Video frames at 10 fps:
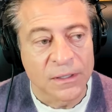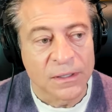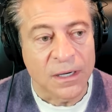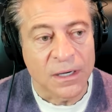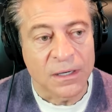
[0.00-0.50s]

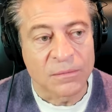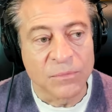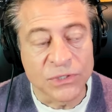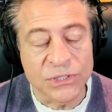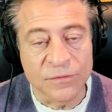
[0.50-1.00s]

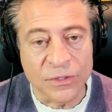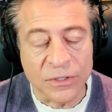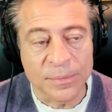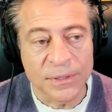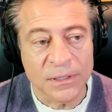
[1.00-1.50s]
Most of
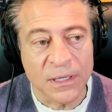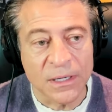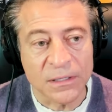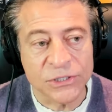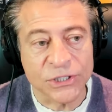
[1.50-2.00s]
Europe,
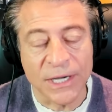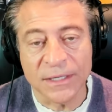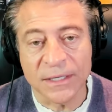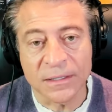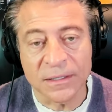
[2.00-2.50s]

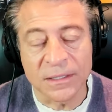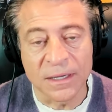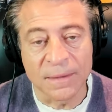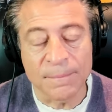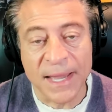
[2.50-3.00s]
China,
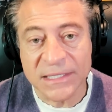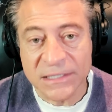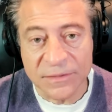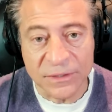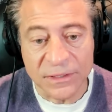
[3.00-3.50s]

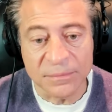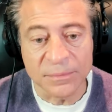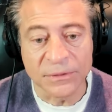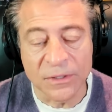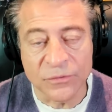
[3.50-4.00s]
massively
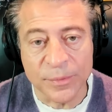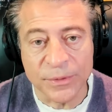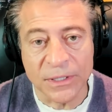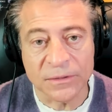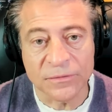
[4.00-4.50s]
below the
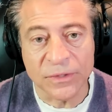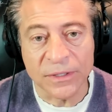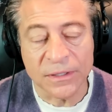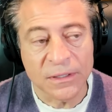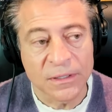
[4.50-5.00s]
reproductive
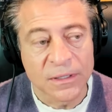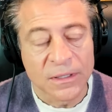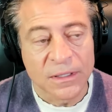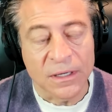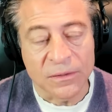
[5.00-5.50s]
rate,
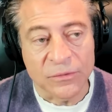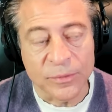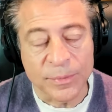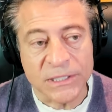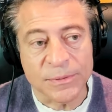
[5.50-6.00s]
the
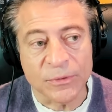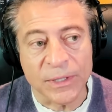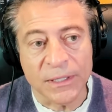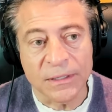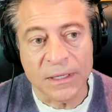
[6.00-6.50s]
replacement
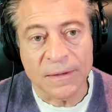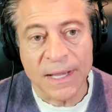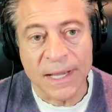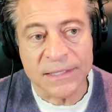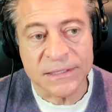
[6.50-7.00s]
rate,
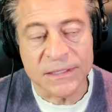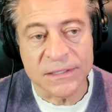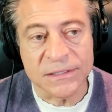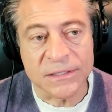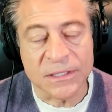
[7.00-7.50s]
as
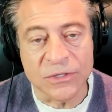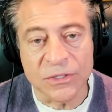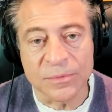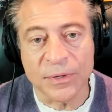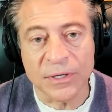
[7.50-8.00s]
is a
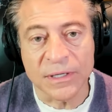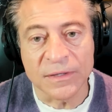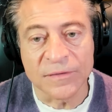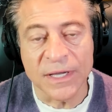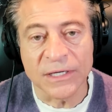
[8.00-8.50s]
good part
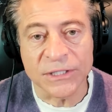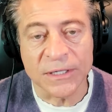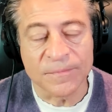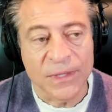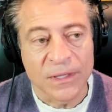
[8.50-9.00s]
of
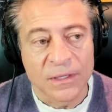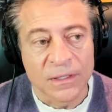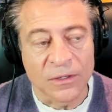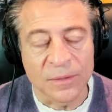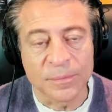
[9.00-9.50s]
Asia.
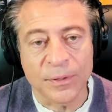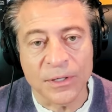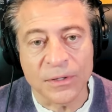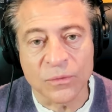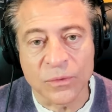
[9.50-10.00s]
The only
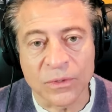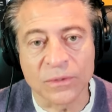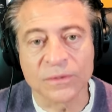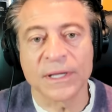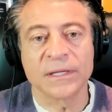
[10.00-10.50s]
part of the
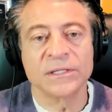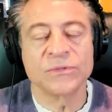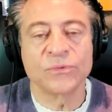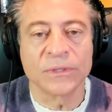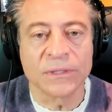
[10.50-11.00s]
world that
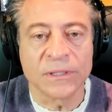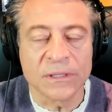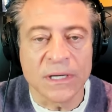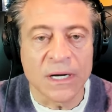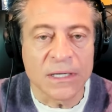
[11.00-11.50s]
is
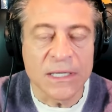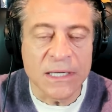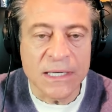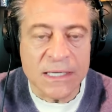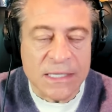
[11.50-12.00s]
really
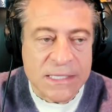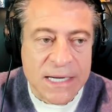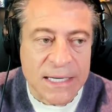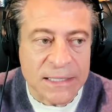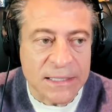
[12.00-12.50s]

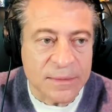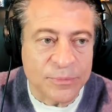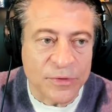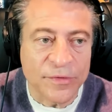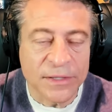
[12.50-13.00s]
got a
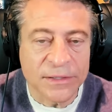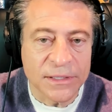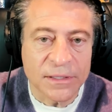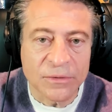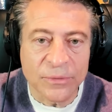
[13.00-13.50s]

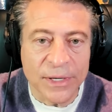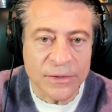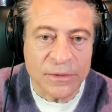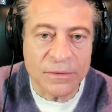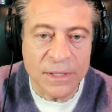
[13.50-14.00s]
profundity
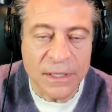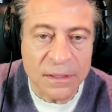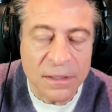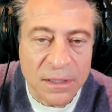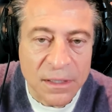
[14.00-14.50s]
greater than